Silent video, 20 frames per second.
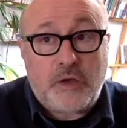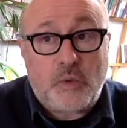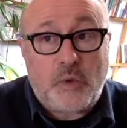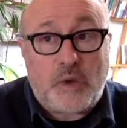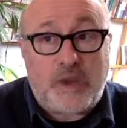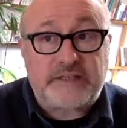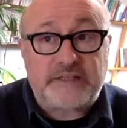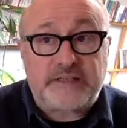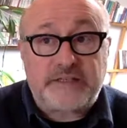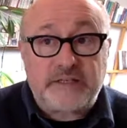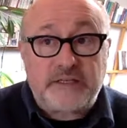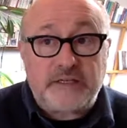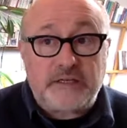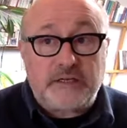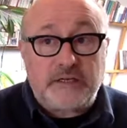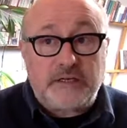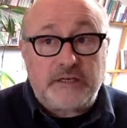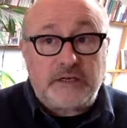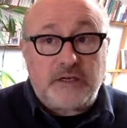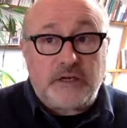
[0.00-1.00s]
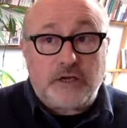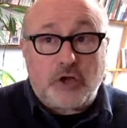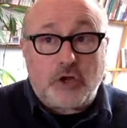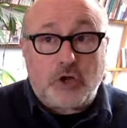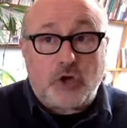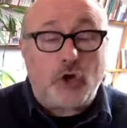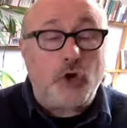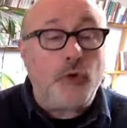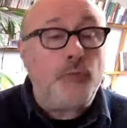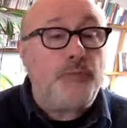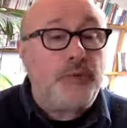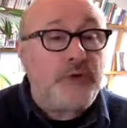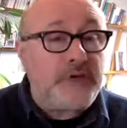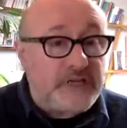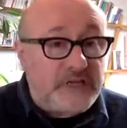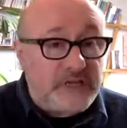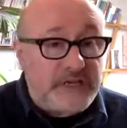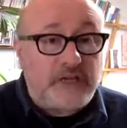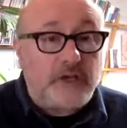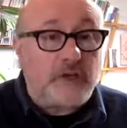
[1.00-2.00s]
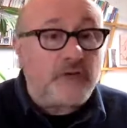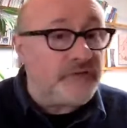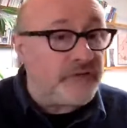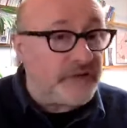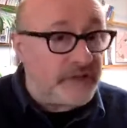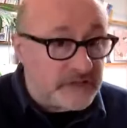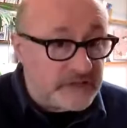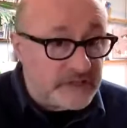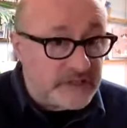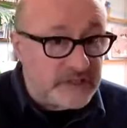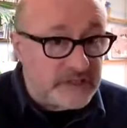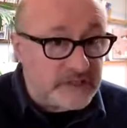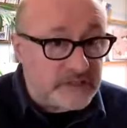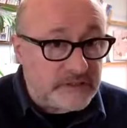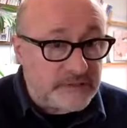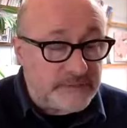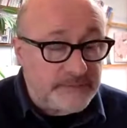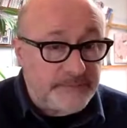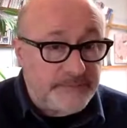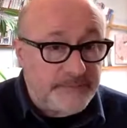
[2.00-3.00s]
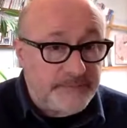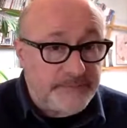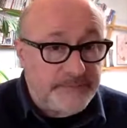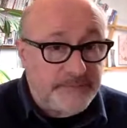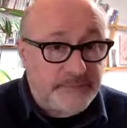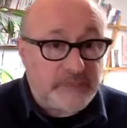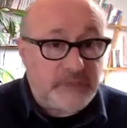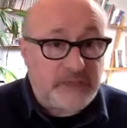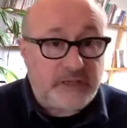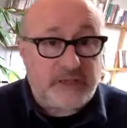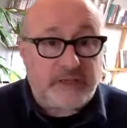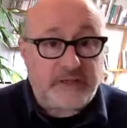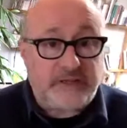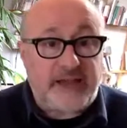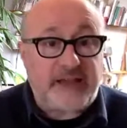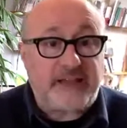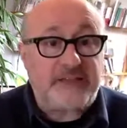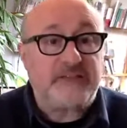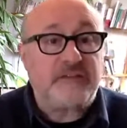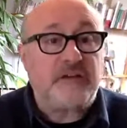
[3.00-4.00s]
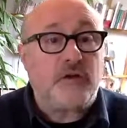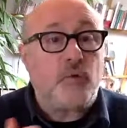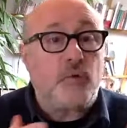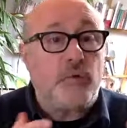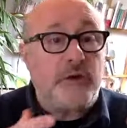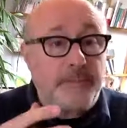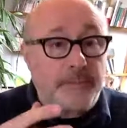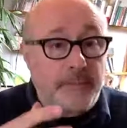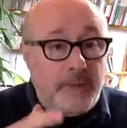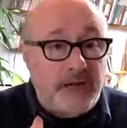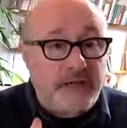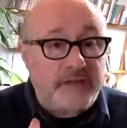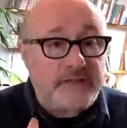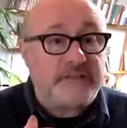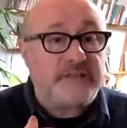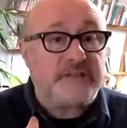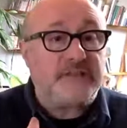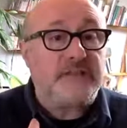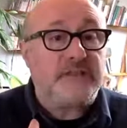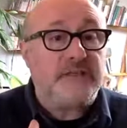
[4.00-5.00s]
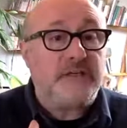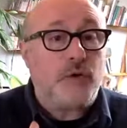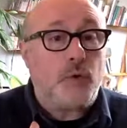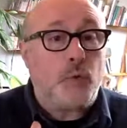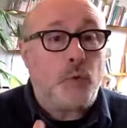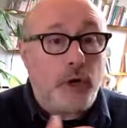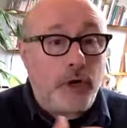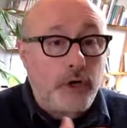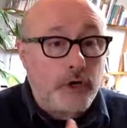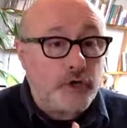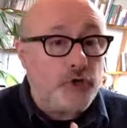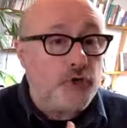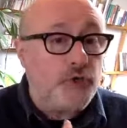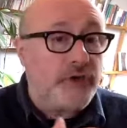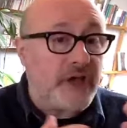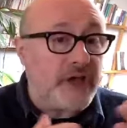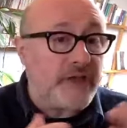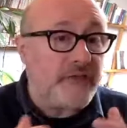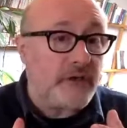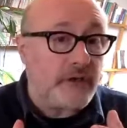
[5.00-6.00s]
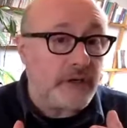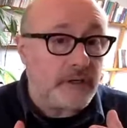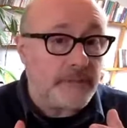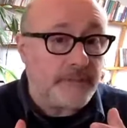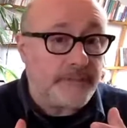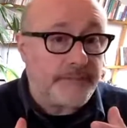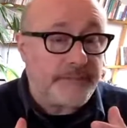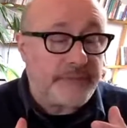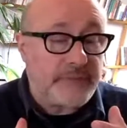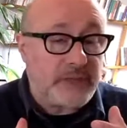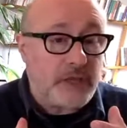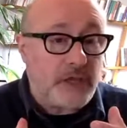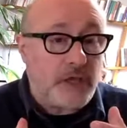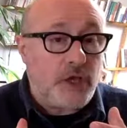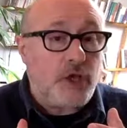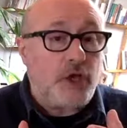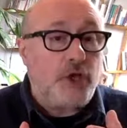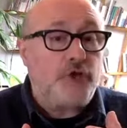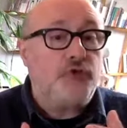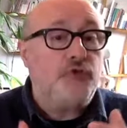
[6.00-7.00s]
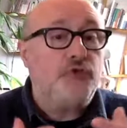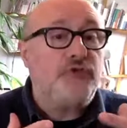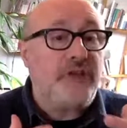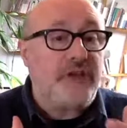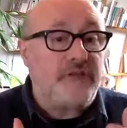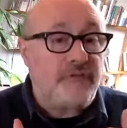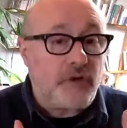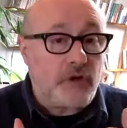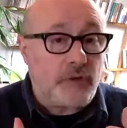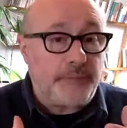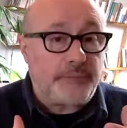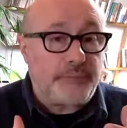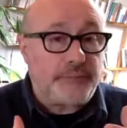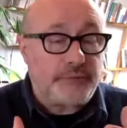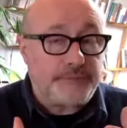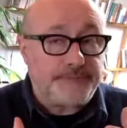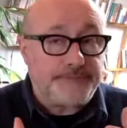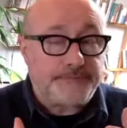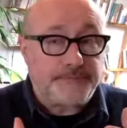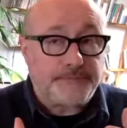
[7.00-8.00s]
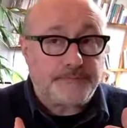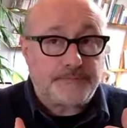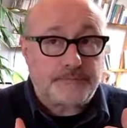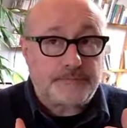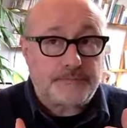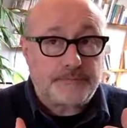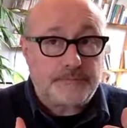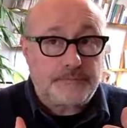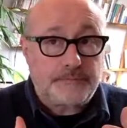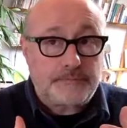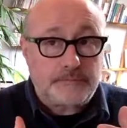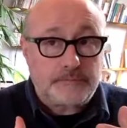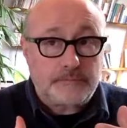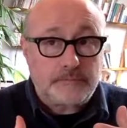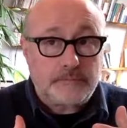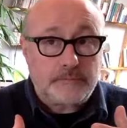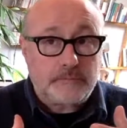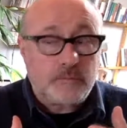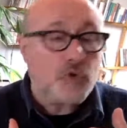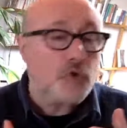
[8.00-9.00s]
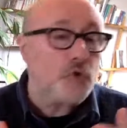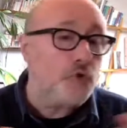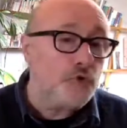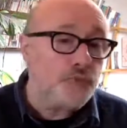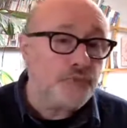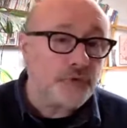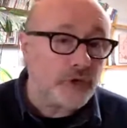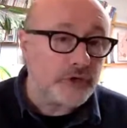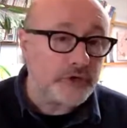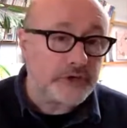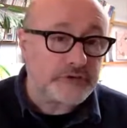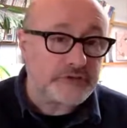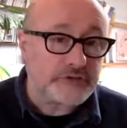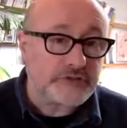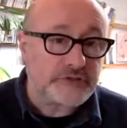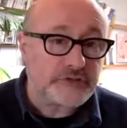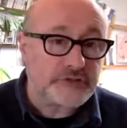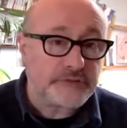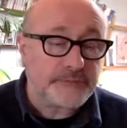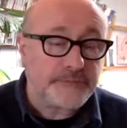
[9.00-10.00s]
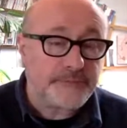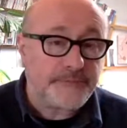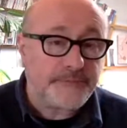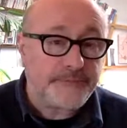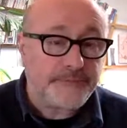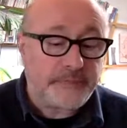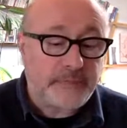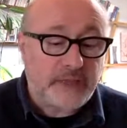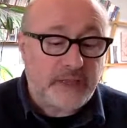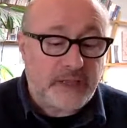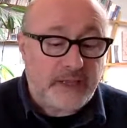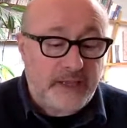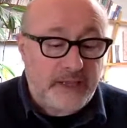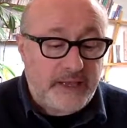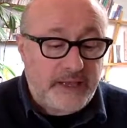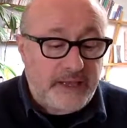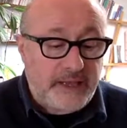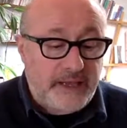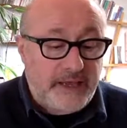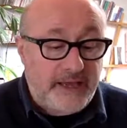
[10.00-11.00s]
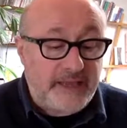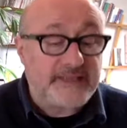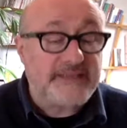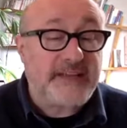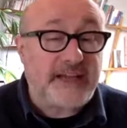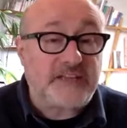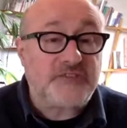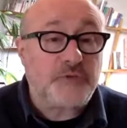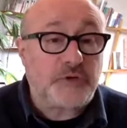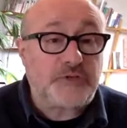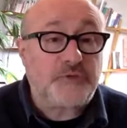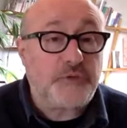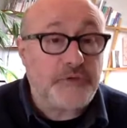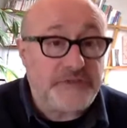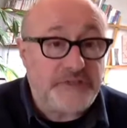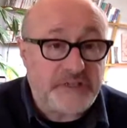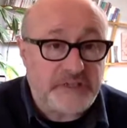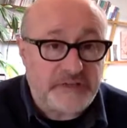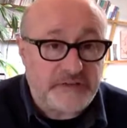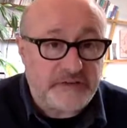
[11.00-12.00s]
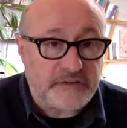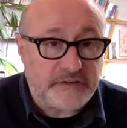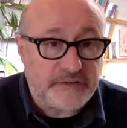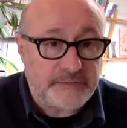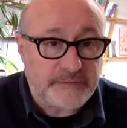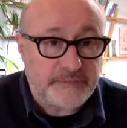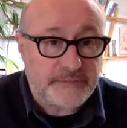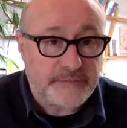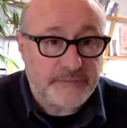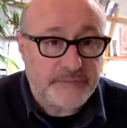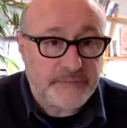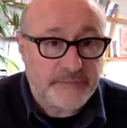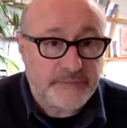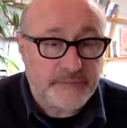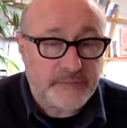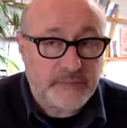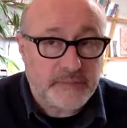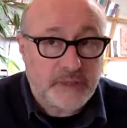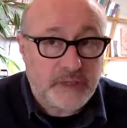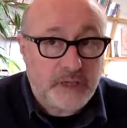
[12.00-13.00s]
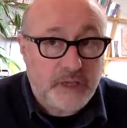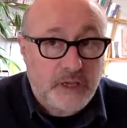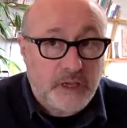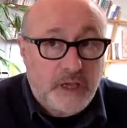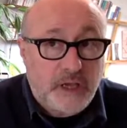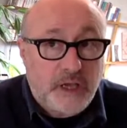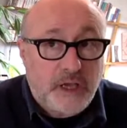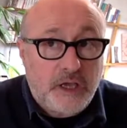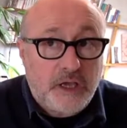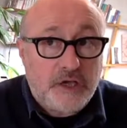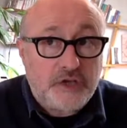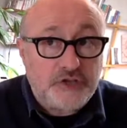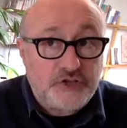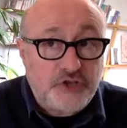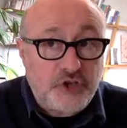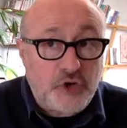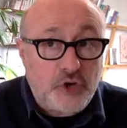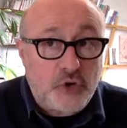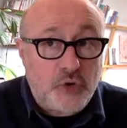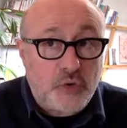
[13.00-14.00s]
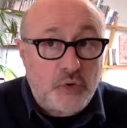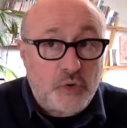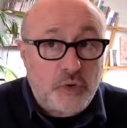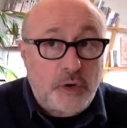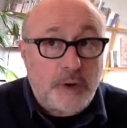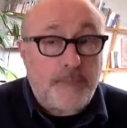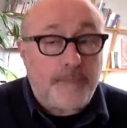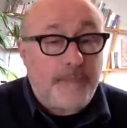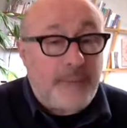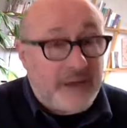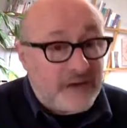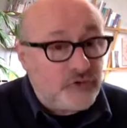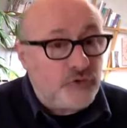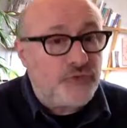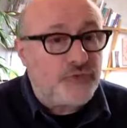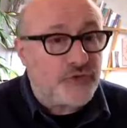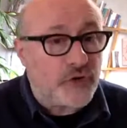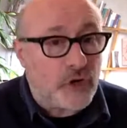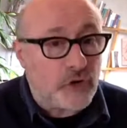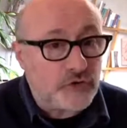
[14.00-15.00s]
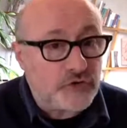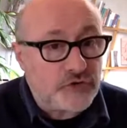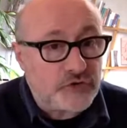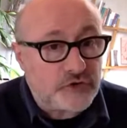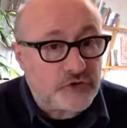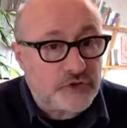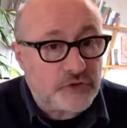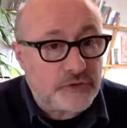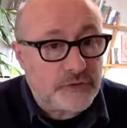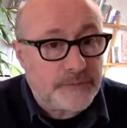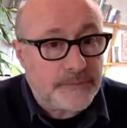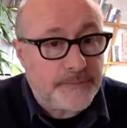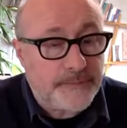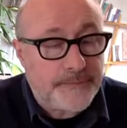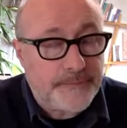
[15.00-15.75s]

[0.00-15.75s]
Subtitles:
was completely convinced that we might work together to develop good products. And that's what we did. So back to France,